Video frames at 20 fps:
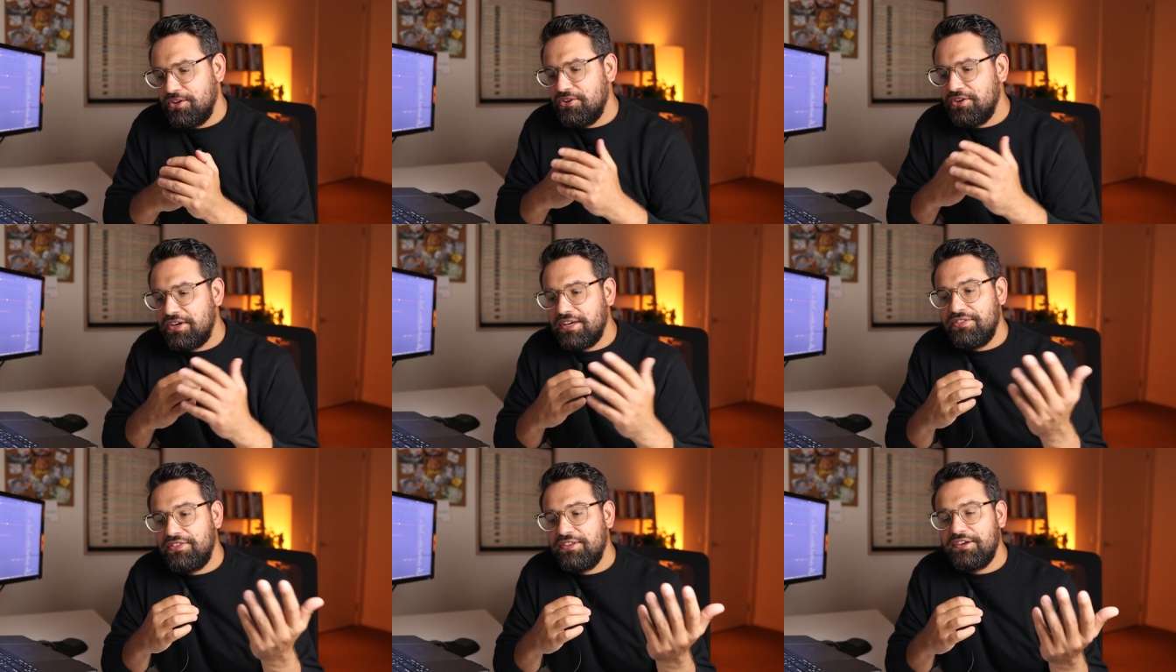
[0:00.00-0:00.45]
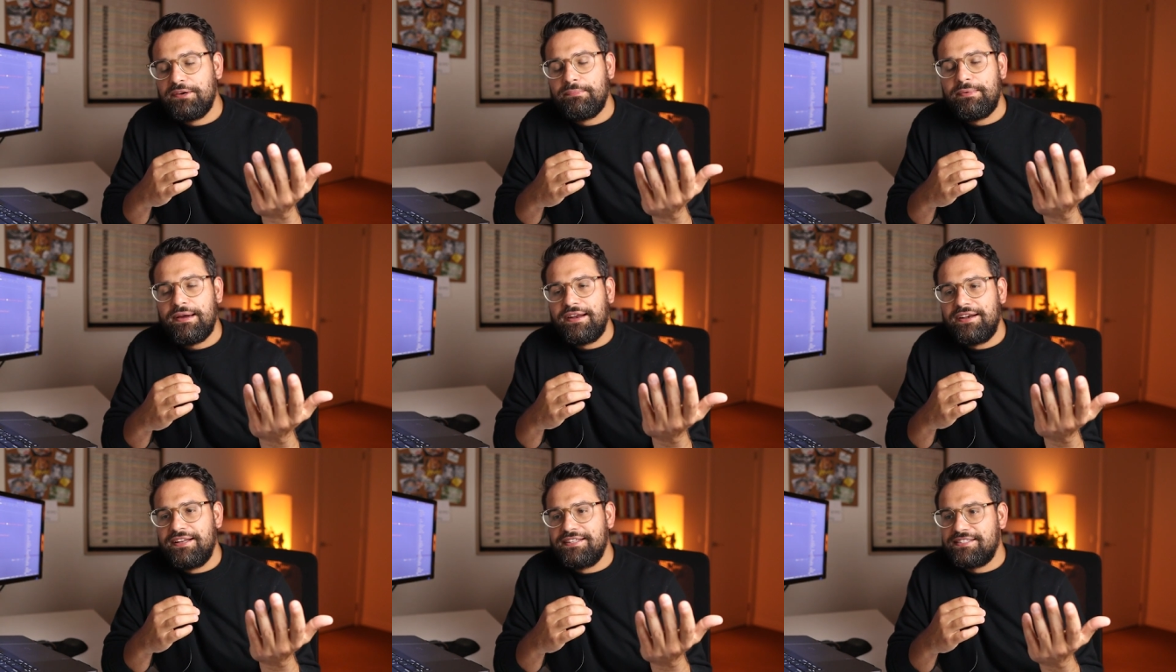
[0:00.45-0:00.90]
You know, you can think
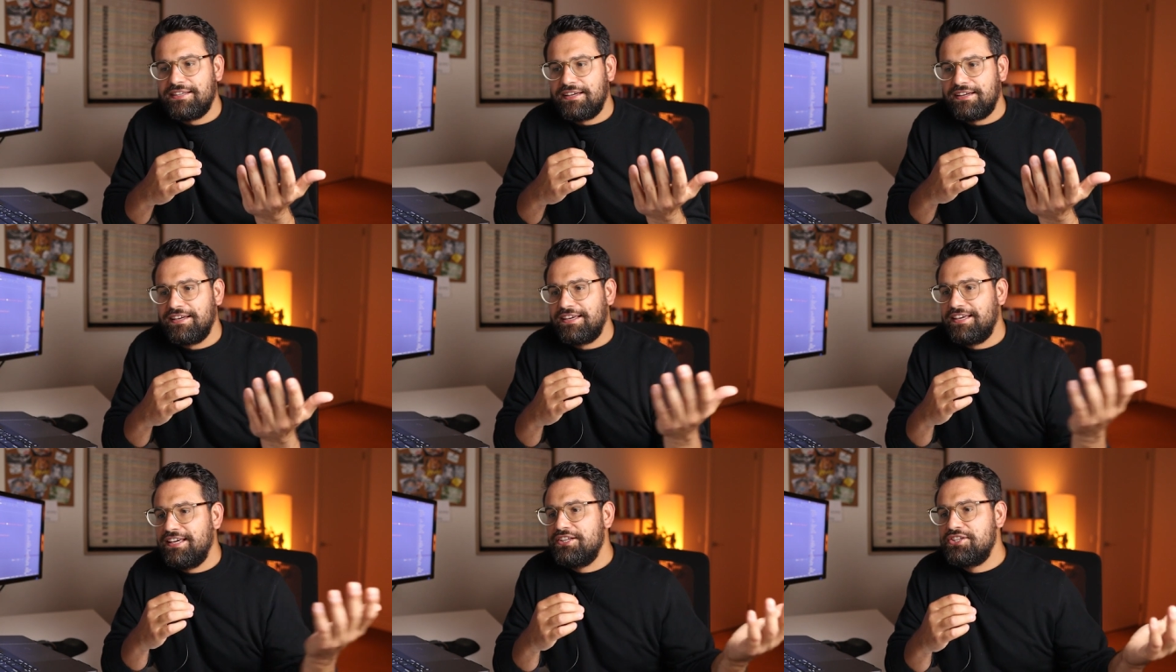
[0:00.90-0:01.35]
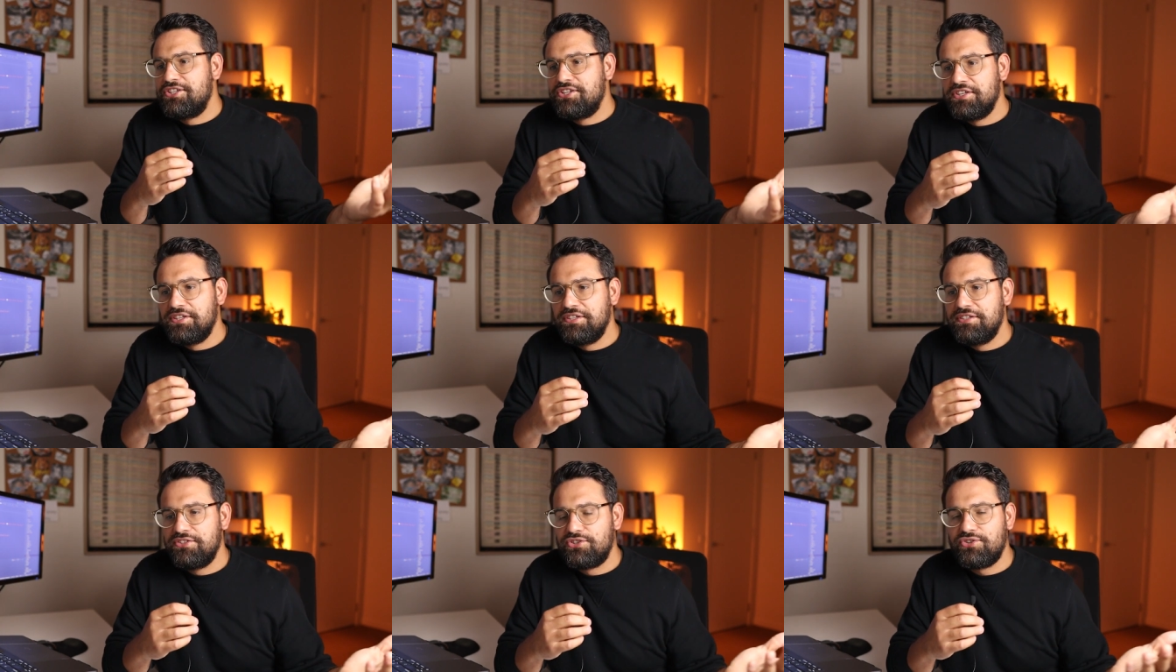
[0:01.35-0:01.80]
about it, it's like a
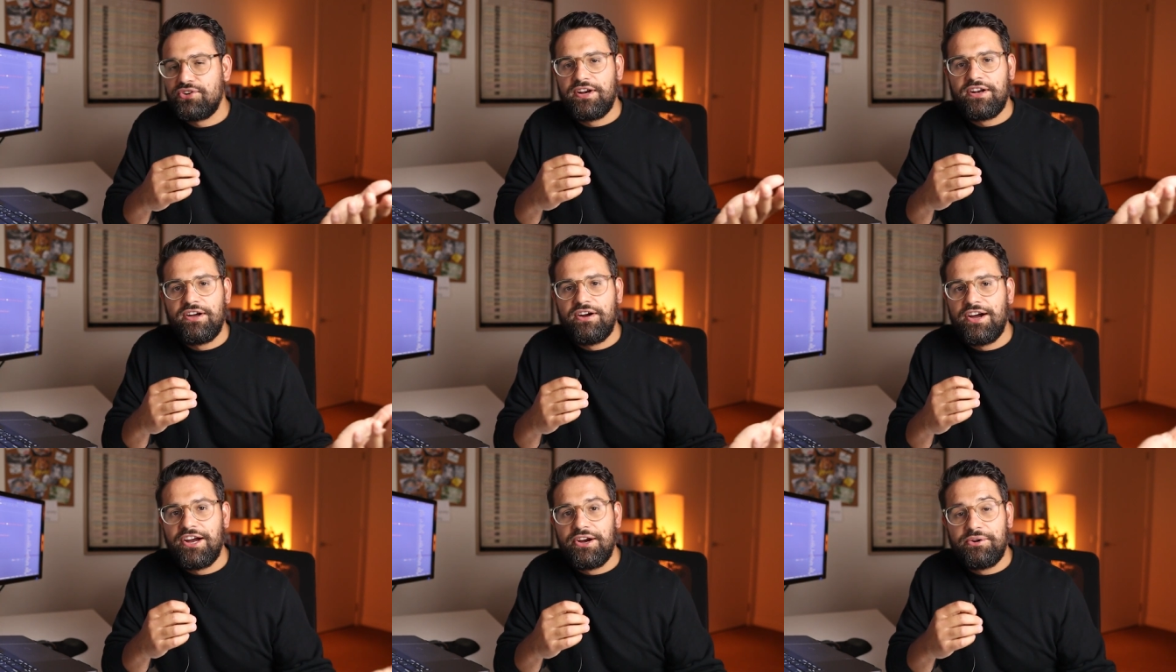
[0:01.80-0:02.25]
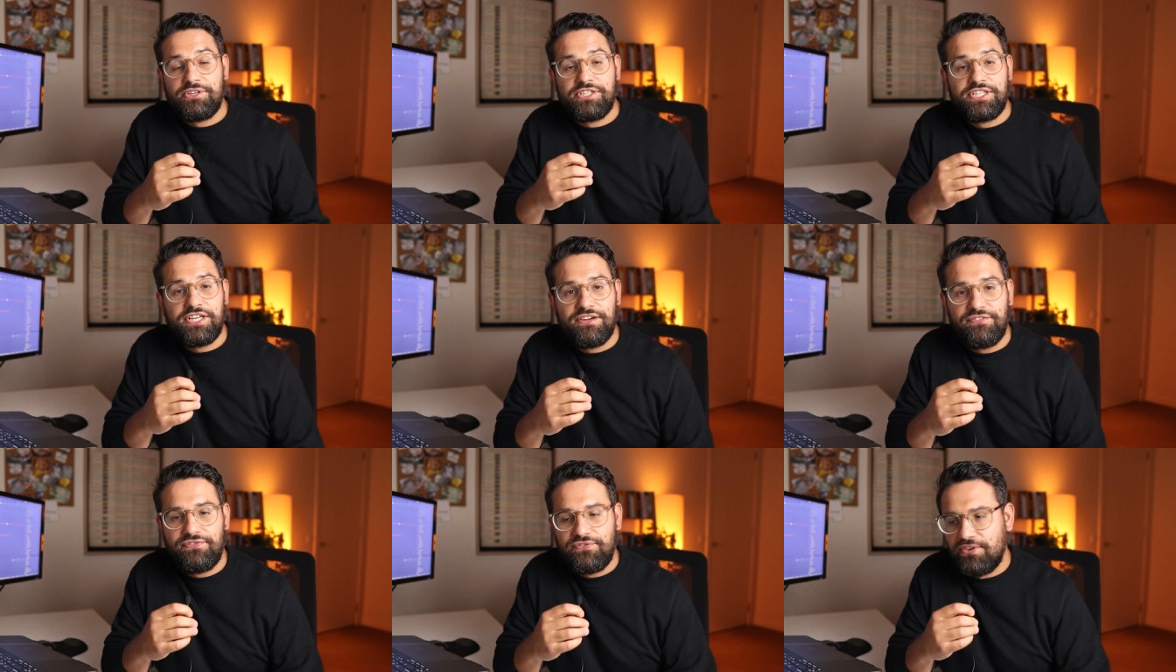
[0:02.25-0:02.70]
kitchen trying to hire a
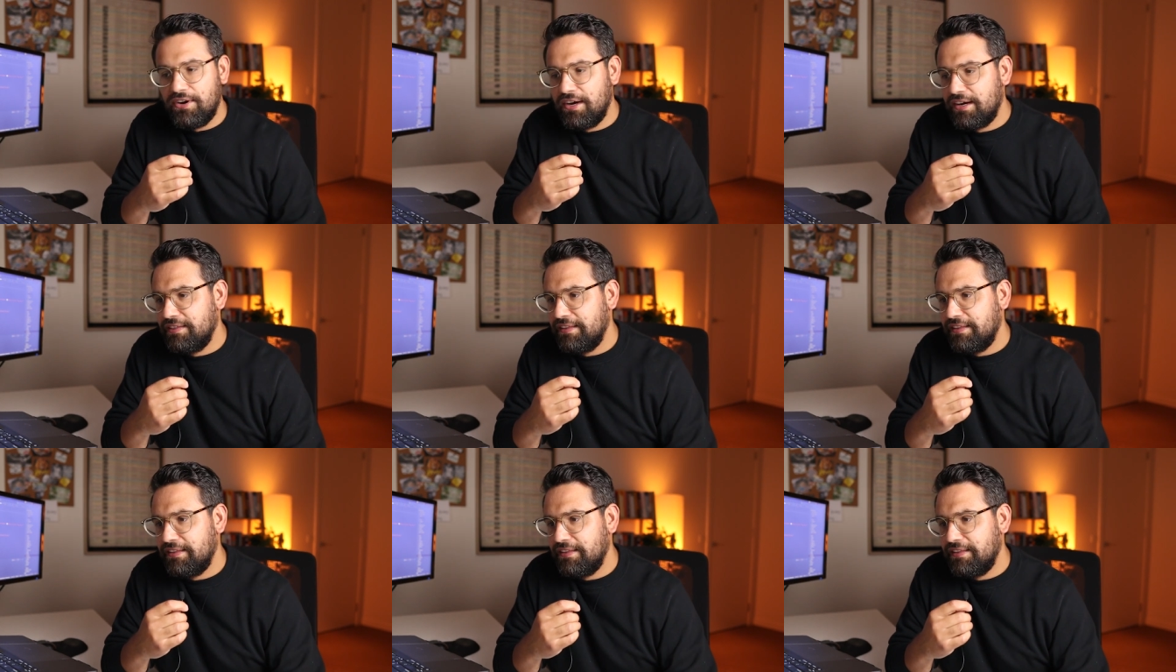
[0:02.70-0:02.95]
chef, right?